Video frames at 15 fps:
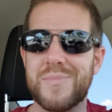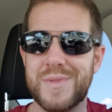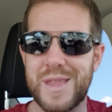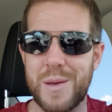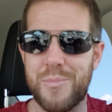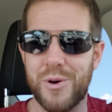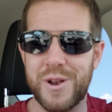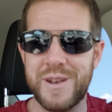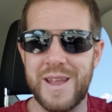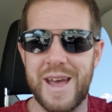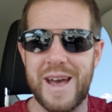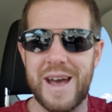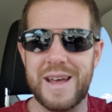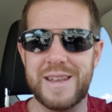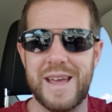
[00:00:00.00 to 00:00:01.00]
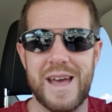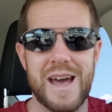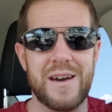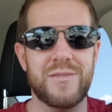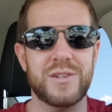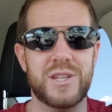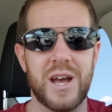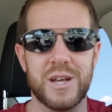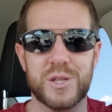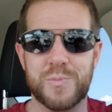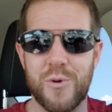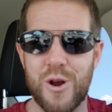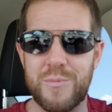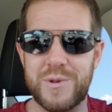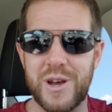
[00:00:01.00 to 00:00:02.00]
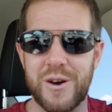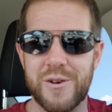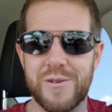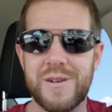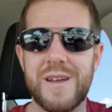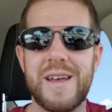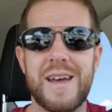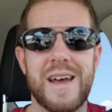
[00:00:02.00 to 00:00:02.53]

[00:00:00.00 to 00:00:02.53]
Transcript: they put an ad to have a sperm donor,